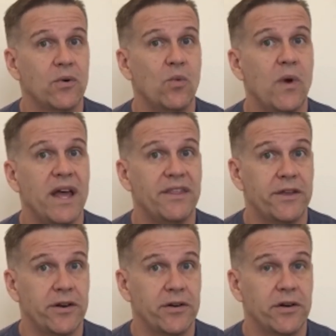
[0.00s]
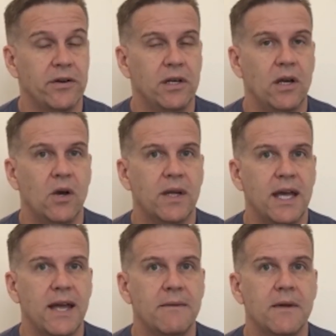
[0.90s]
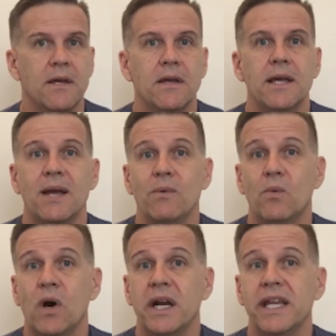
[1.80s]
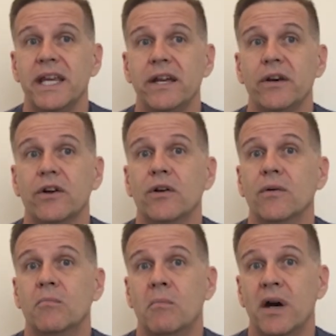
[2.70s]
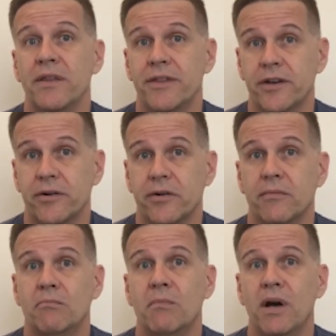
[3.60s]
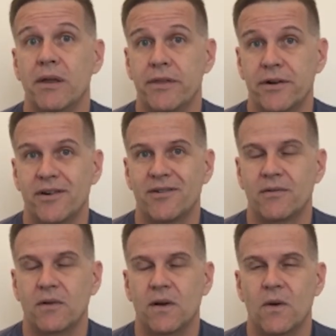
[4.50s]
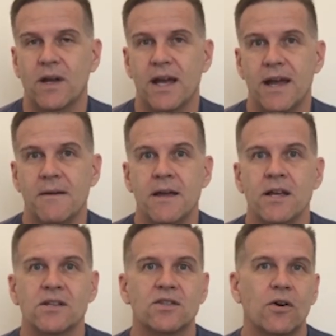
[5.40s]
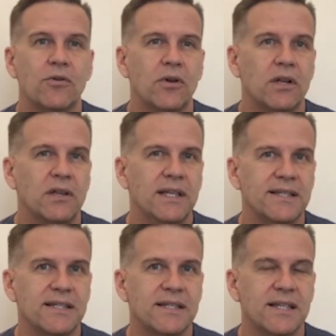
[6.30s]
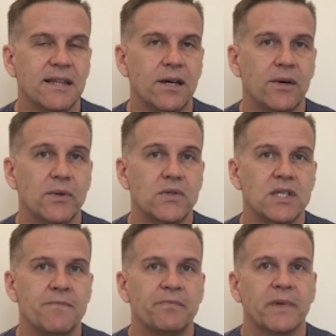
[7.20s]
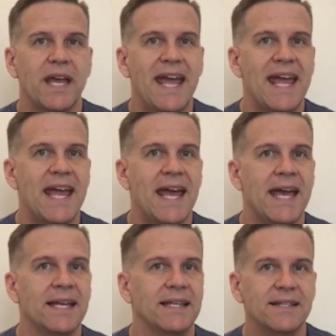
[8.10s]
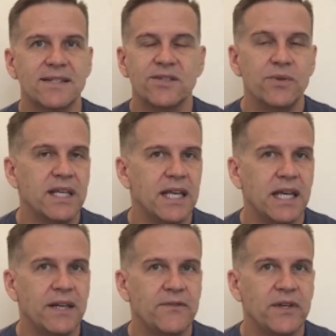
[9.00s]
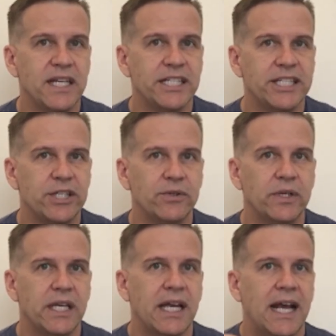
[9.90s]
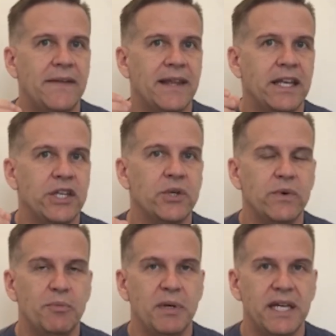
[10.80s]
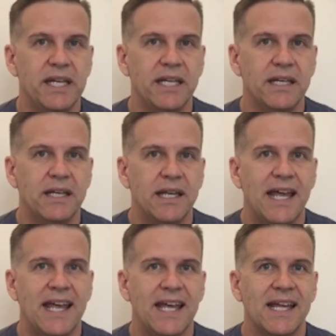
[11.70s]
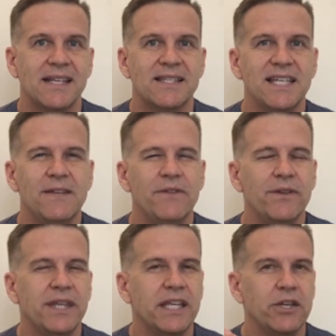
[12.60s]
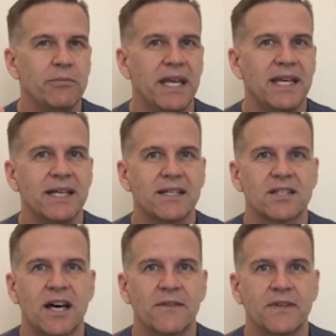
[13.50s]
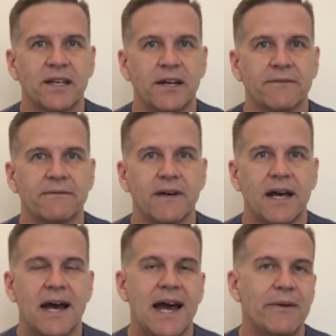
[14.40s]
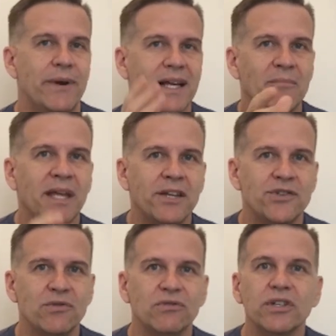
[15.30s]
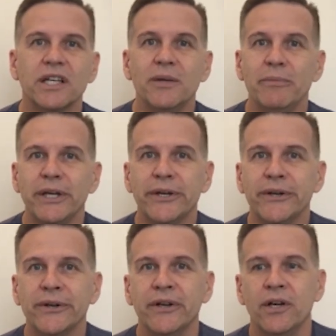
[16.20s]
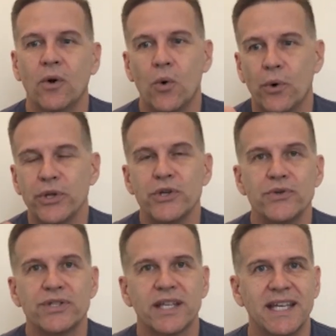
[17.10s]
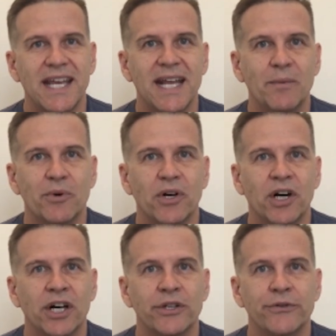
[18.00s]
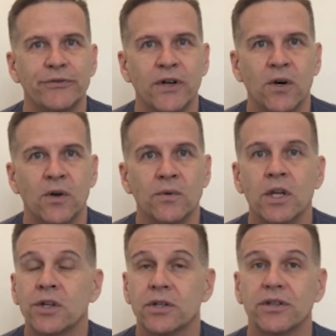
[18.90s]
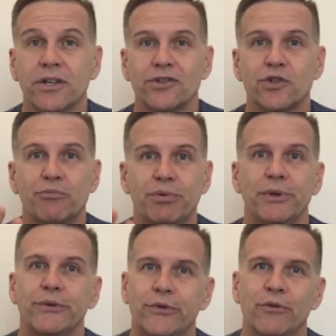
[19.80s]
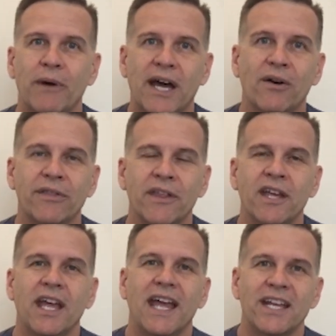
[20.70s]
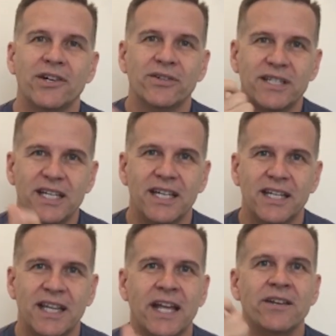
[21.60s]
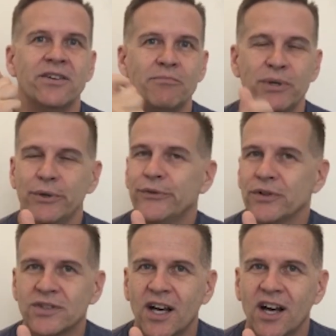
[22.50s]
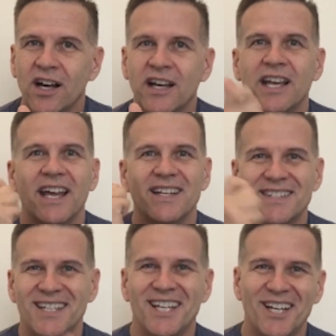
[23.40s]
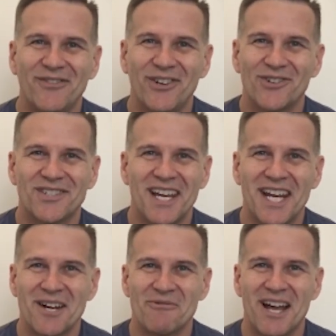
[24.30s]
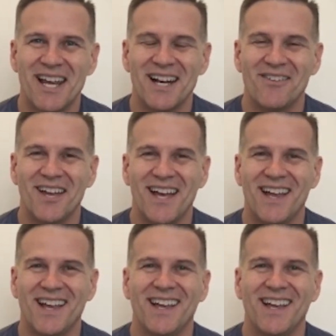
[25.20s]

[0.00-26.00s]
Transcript: weather, okay? And we want to hear mother, okay? So listen to those and listen to it again if you need to, and then you repeat it and see if you think you're making it soft enough. I recommend you look in a mirror or use the camera on your phone to look at your beautiful mouth and your teeth and your beautiful tongue and seeing if you're saying it right, okay?